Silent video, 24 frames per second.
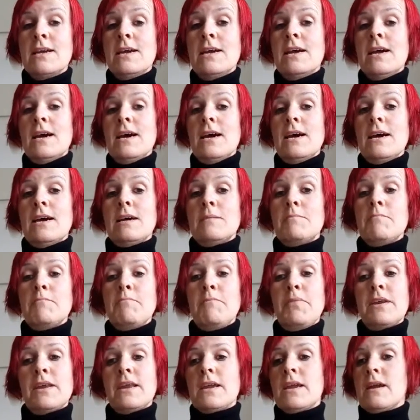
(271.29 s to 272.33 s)

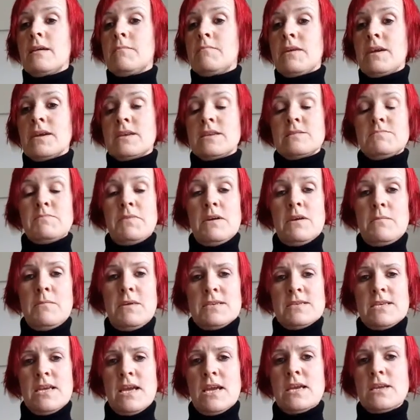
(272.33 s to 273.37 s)
but it can be
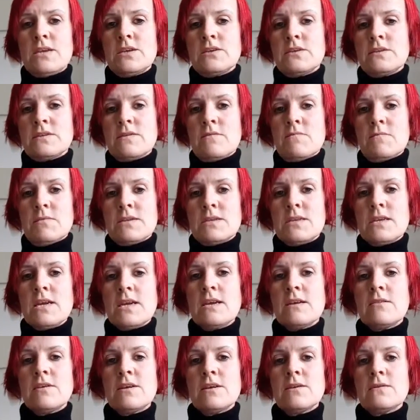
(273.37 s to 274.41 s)
experimentations of
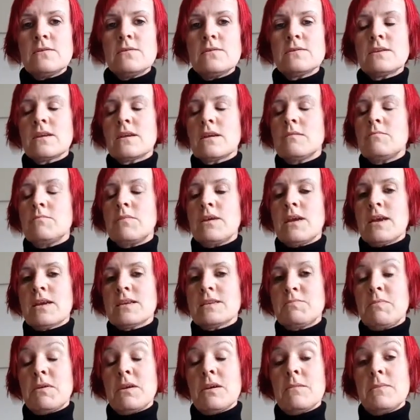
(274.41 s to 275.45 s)
materials, it can be
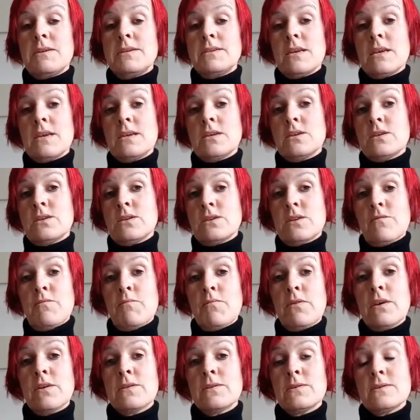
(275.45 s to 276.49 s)
experimentations of
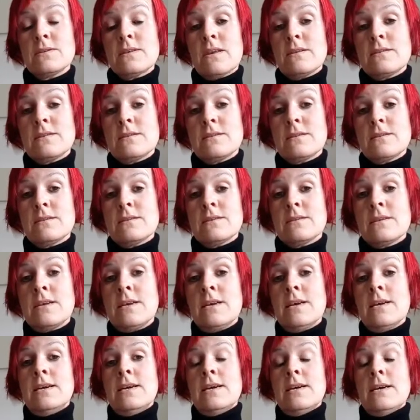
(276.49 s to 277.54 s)
processes,
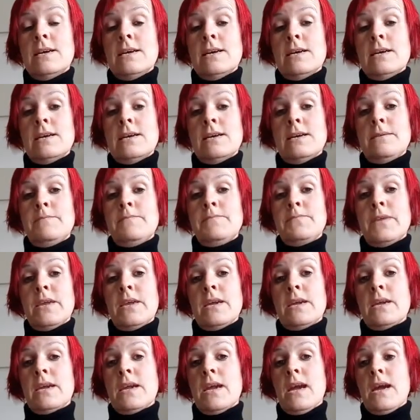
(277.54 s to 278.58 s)

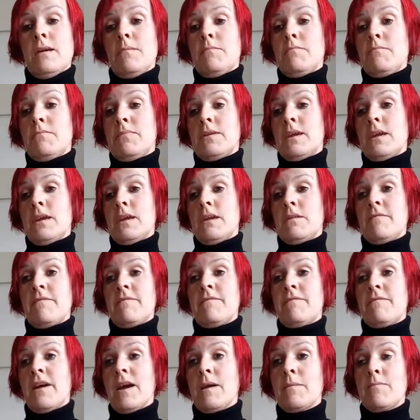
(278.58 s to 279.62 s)
it can be
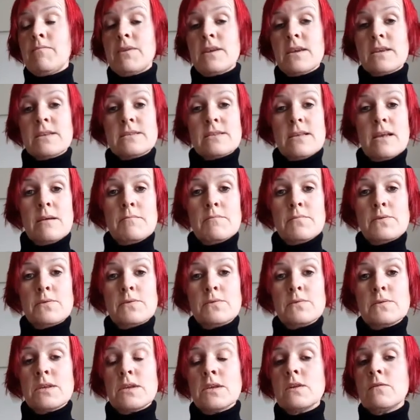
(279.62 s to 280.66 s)
fabric
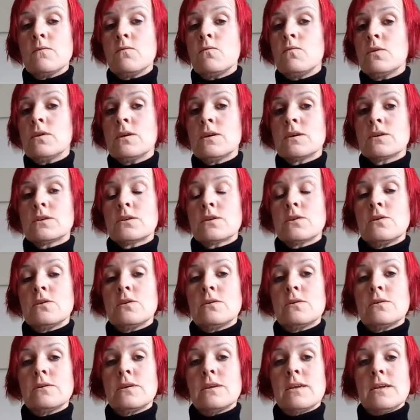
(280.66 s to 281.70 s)
samples that you've worked
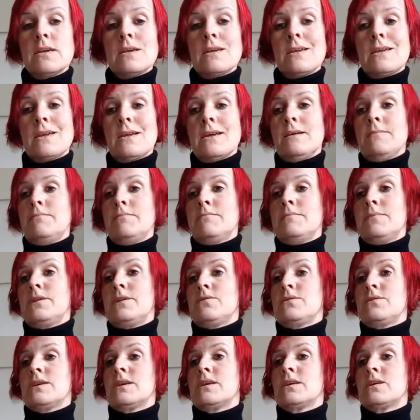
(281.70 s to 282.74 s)
on, it can be
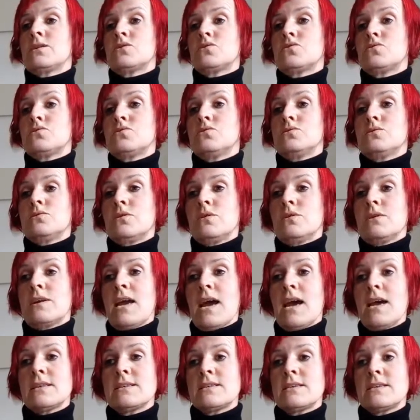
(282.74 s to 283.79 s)
things drawn on
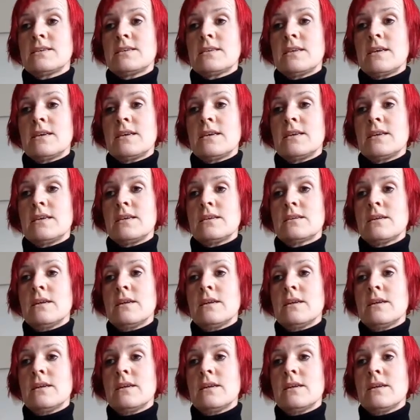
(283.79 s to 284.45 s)
acetate,